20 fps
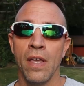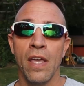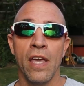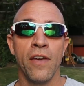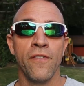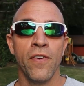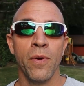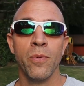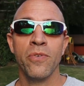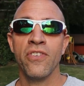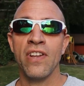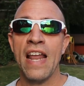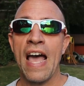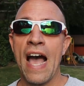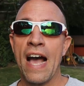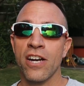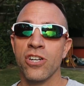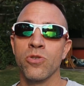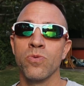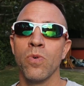If it was an
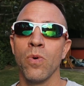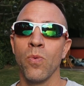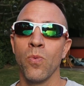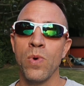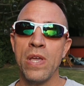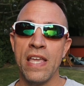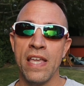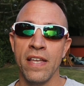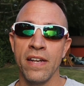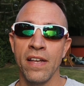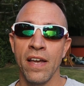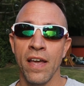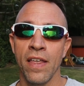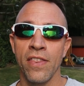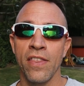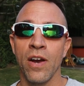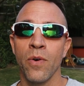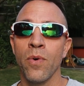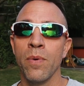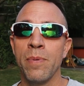actual weed,
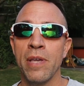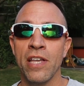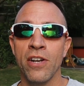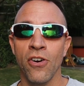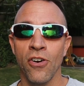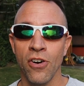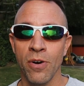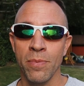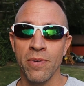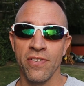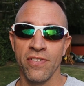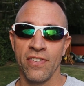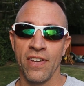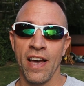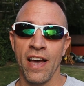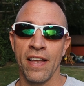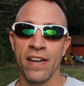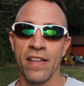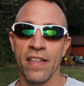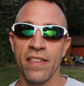there would be an
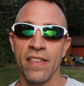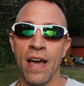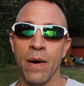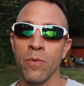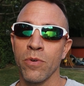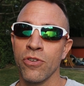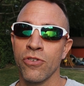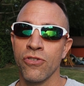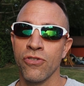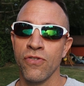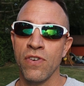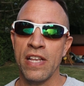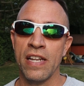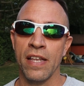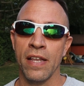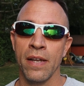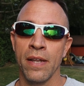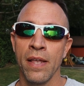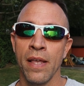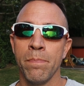herbicide that would treat
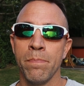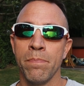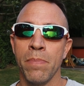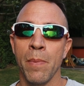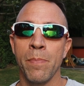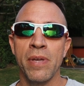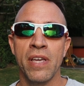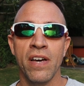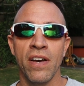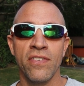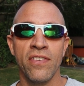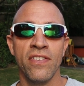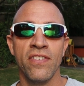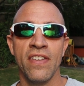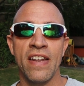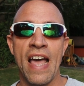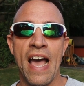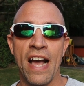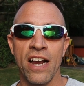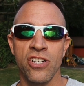it. But because it's
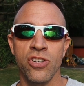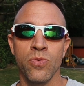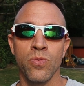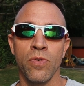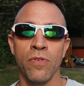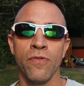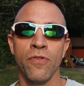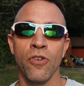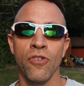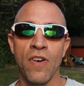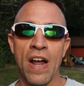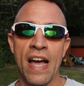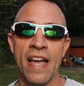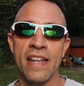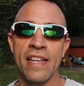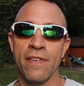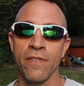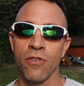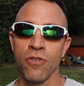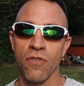an actual
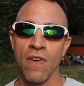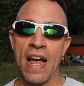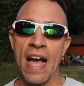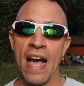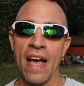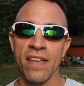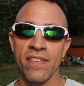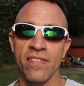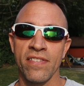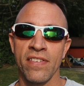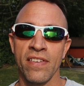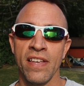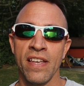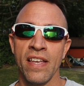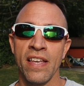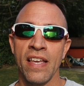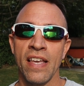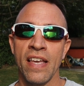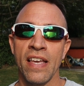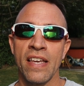variety of grass,
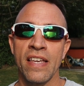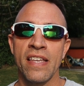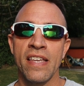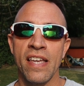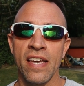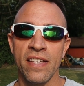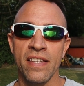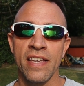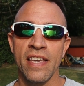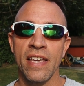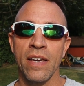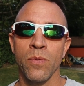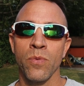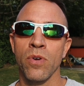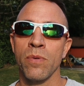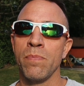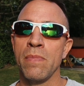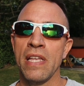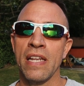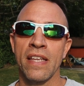killing it
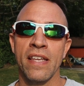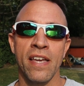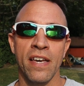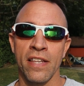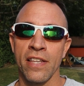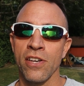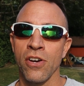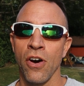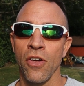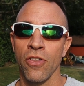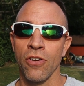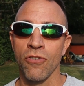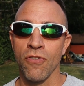would mean killing all the